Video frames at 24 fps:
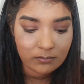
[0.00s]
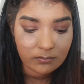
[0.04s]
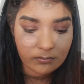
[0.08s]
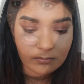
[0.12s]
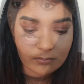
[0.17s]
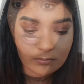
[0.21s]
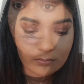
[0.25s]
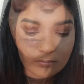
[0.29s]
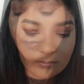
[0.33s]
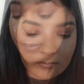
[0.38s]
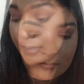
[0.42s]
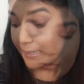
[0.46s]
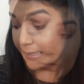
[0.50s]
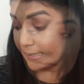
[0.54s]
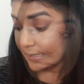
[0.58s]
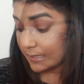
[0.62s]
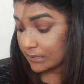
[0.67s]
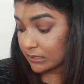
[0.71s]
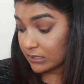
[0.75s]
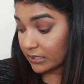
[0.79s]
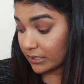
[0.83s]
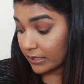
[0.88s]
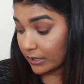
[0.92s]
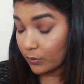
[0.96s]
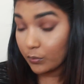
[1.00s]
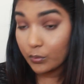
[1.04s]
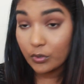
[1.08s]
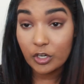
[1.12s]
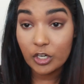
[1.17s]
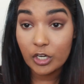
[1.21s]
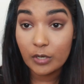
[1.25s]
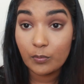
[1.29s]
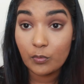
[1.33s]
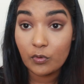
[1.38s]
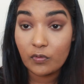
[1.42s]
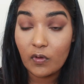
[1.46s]
Alrighty, so now we're
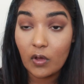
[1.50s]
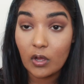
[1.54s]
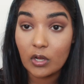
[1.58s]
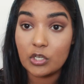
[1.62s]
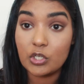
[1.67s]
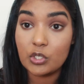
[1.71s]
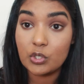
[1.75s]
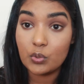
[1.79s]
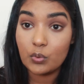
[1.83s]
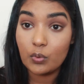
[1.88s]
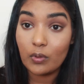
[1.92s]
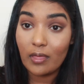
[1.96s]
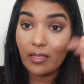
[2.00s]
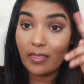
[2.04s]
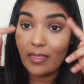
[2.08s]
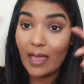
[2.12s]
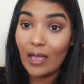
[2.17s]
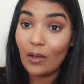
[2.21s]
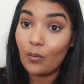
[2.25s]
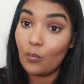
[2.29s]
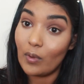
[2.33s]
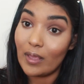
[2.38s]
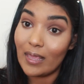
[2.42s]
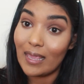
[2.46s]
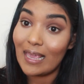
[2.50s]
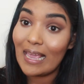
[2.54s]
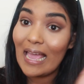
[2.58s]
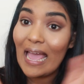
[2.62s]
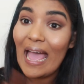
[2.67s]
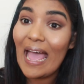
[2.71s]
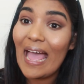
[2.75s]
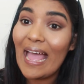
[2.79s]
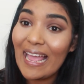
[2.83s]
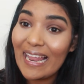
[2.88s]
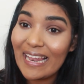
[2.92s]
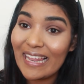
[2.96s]
gonna move on to that wing
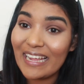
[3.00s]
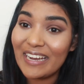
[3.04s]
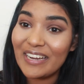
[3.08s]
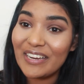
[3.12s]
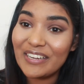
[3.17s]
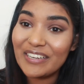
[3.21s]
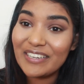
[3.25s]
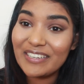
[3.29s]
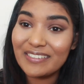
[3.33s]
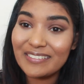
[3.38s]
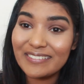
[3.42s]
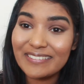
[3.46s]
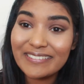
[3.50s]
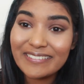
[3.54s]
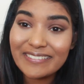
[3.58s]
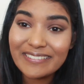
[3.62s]
eyeliner.